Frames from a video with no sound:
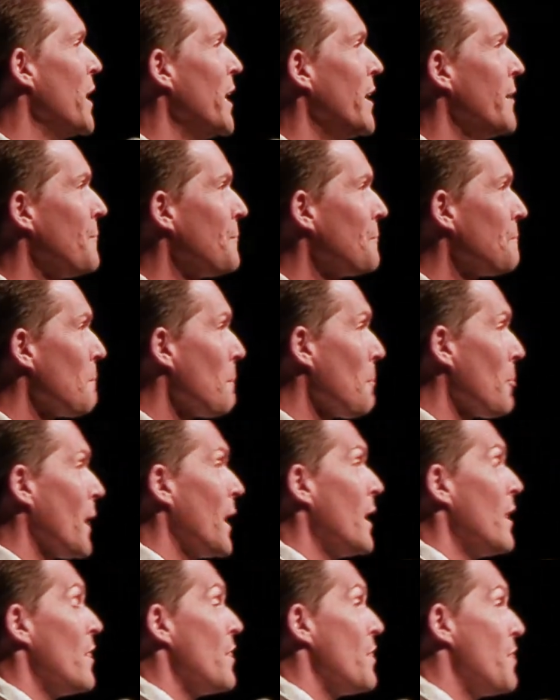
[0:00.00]
me.
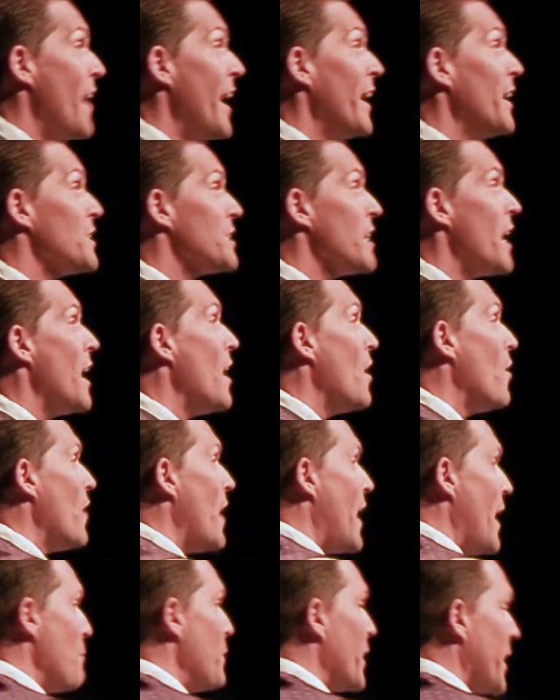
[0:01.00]
That is how I